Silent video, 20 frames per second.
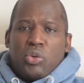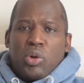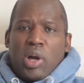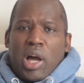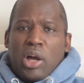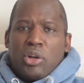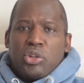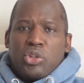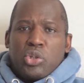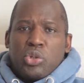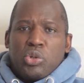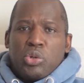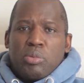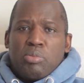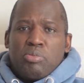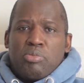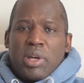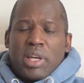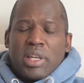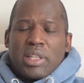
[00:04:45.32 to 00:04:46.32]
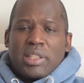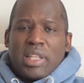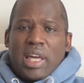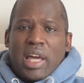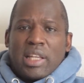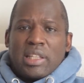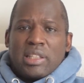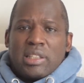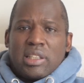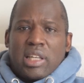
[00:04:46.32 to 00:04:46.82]
how do you break
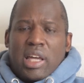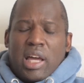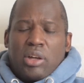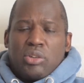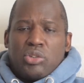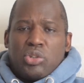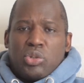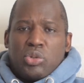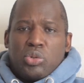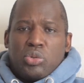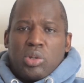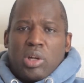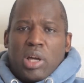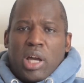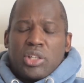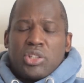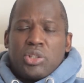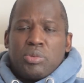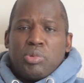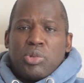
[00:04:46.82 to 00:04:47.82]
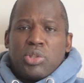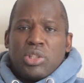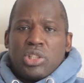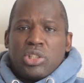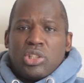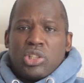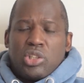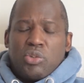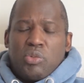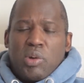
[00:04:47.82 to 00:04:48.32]
that? How do you attribute
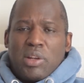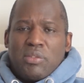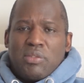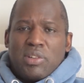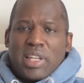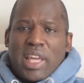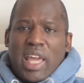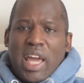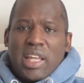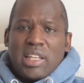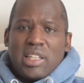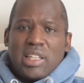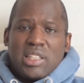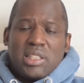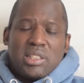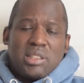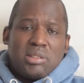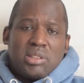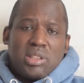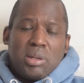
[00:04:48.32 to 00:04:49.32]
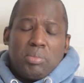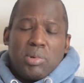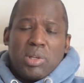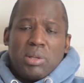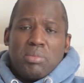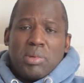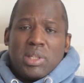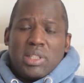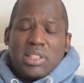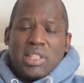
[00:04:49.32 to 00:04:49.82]
it to the relevant candidates? Somebody
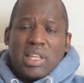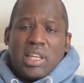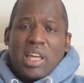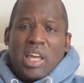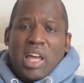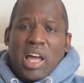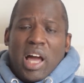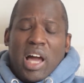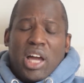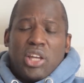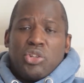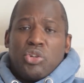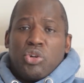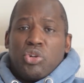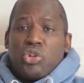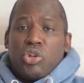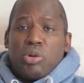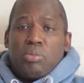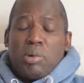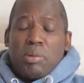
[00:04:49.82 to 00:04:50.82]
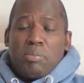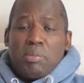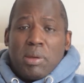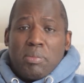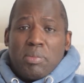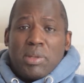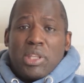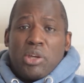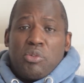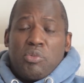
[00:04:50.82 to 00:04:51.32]
may say, I don't know, but
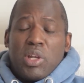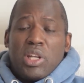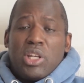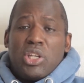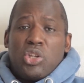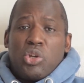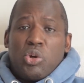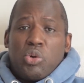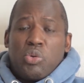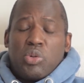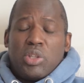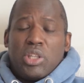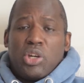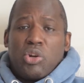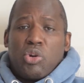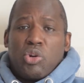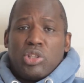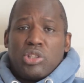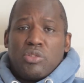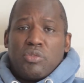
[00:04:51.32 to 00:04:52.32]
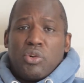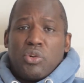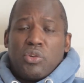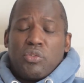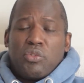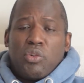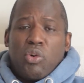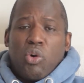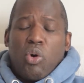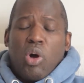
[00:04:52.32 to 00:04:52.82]
maybe they really know who they're going to
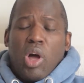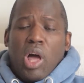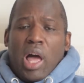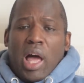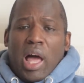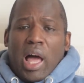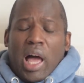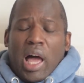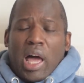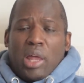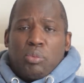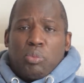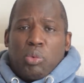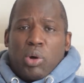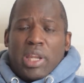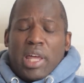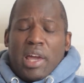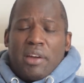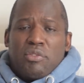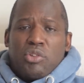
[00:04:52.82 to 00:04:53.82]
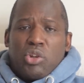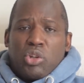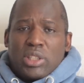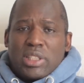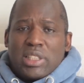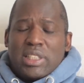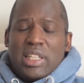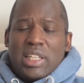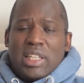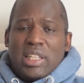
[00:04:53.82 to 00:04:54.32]
vote for. And what I have not
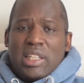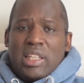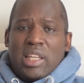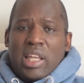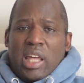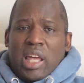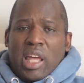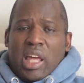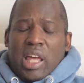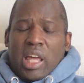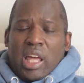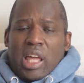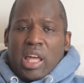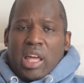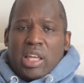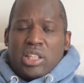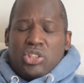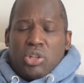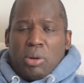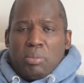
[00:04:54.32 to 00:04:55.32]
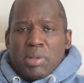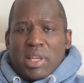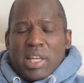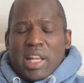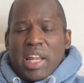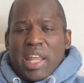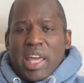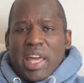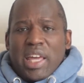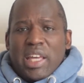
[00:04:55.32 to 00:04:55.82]
seen, it's not been
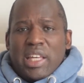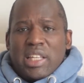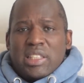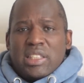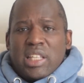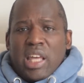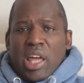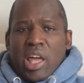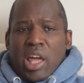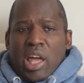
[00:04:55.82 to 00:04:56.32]
clear, is